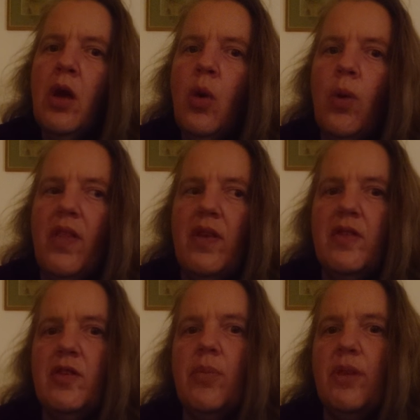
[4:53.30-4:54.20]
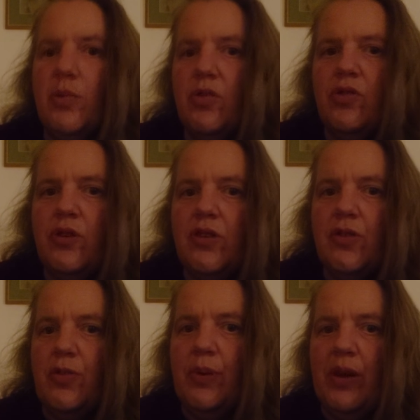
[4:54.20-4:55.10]
when there's so many
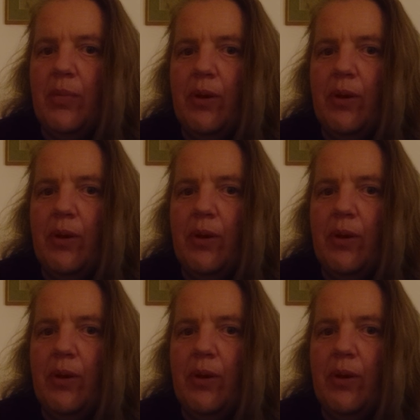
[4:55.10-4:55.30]
restrictions put in